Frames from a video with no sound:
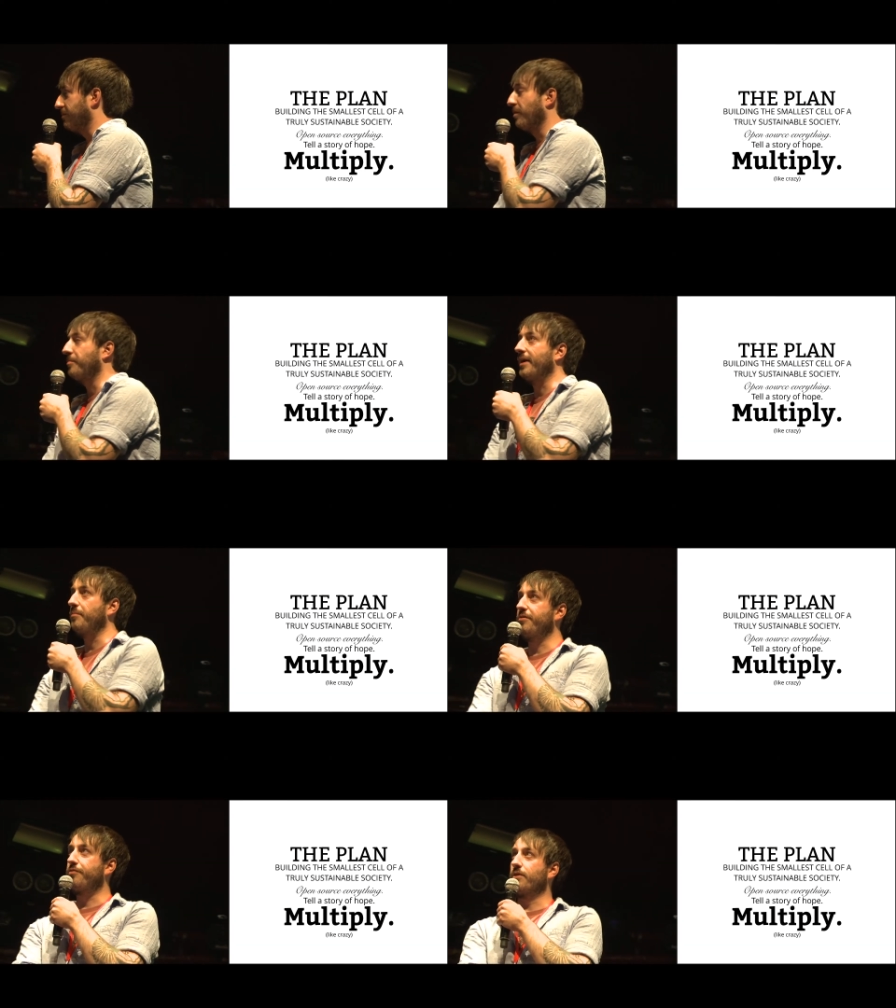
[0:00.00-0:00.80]
from Ben
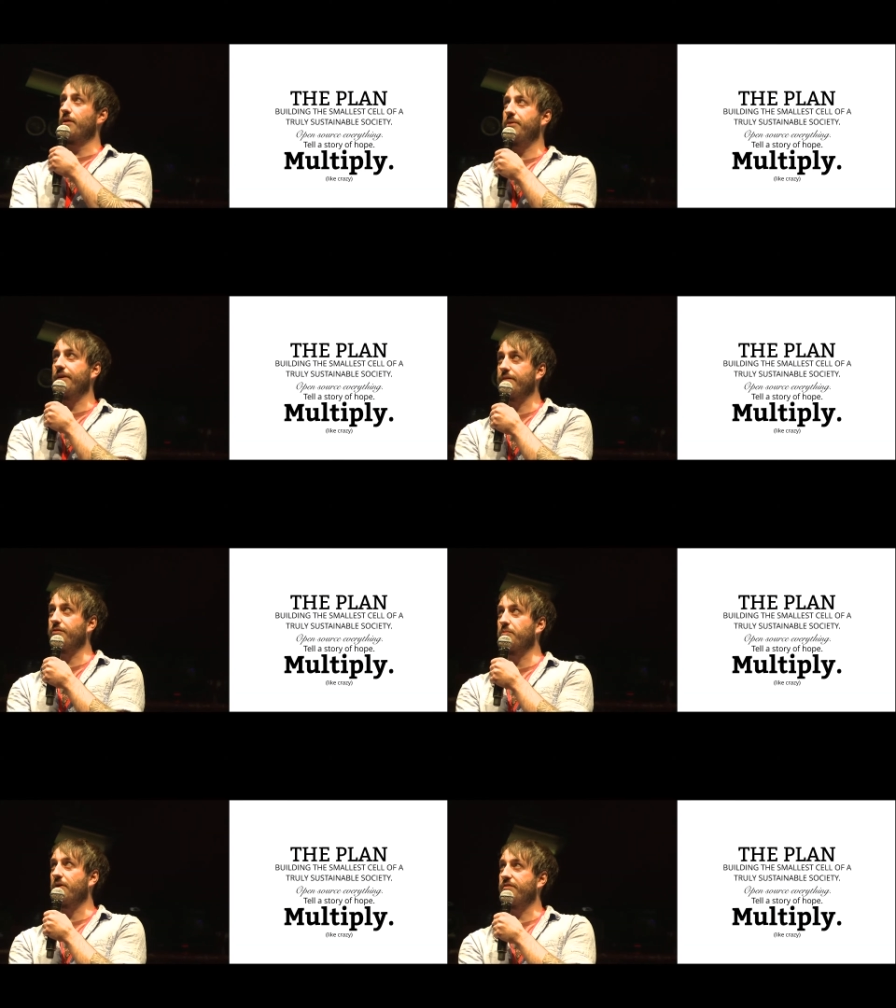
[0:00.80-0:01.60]
before, building a
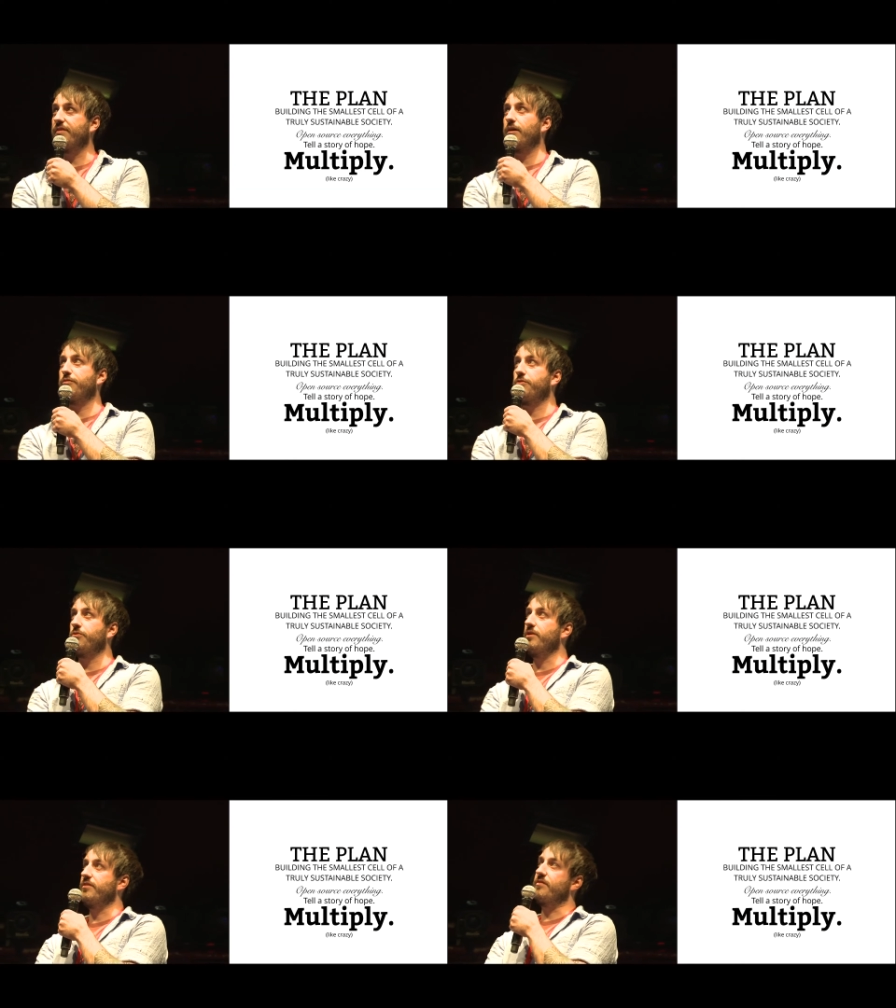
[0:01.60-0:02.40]
small cell of a
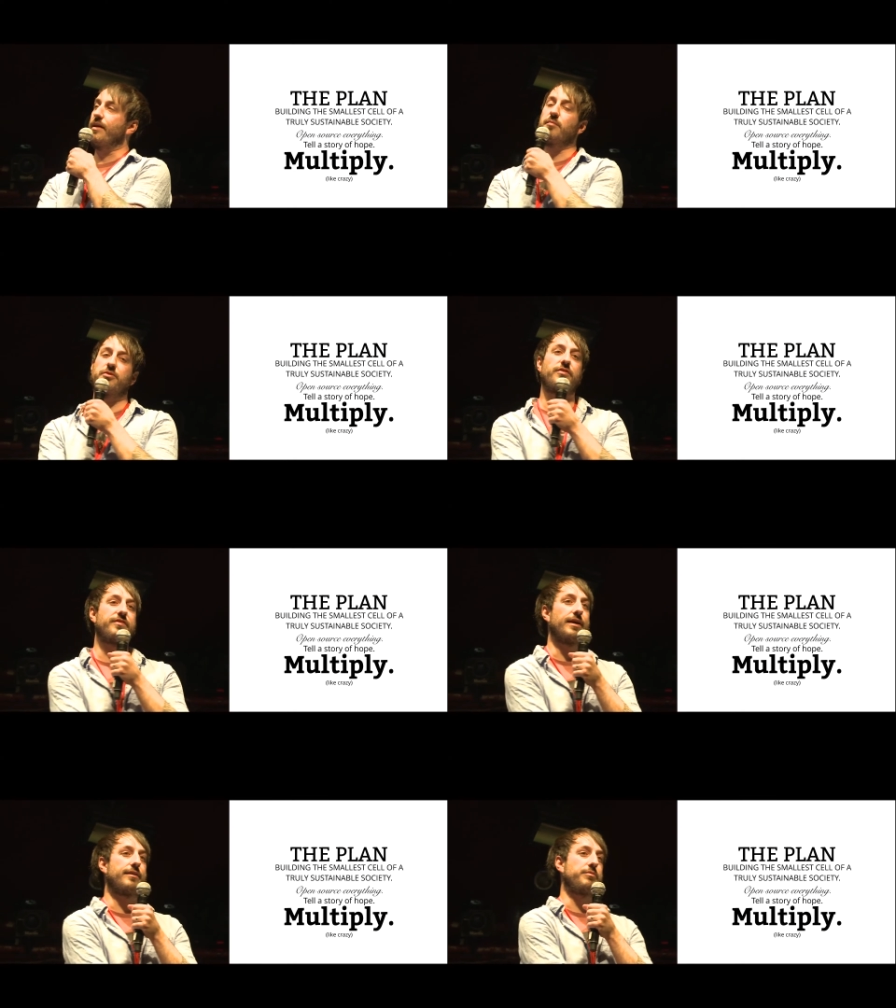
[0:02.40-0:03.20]
truly sustainable
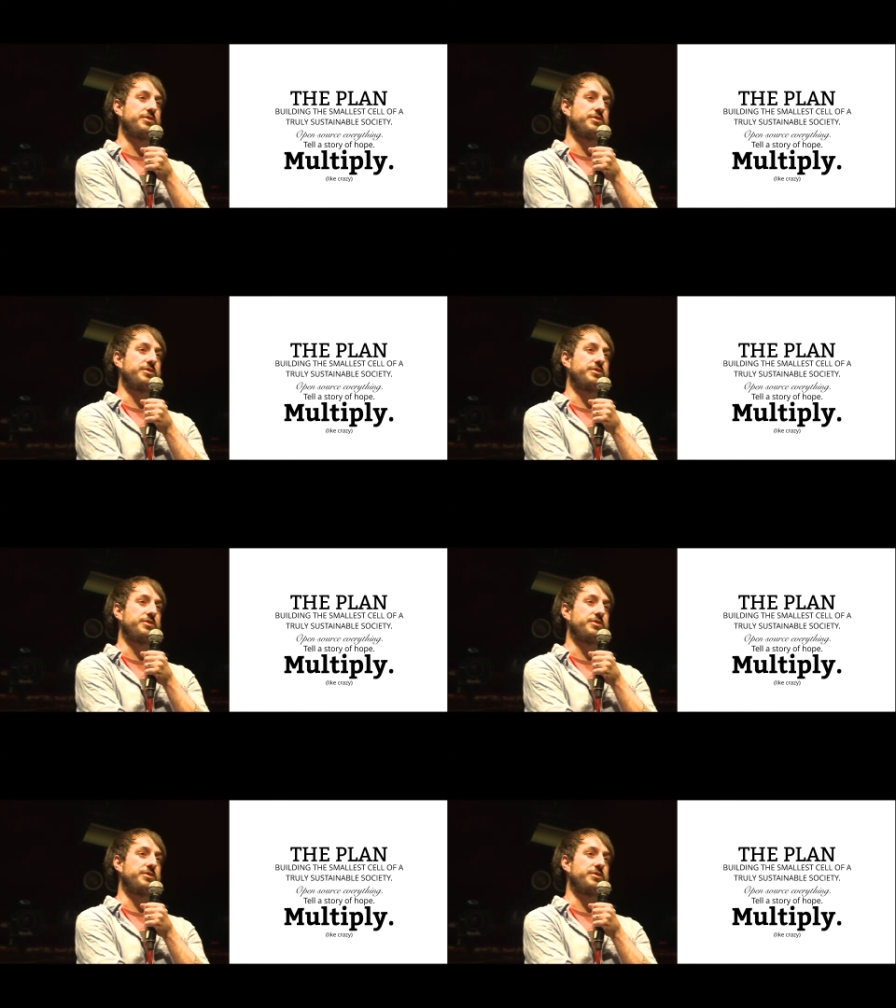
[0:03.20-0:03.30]
society.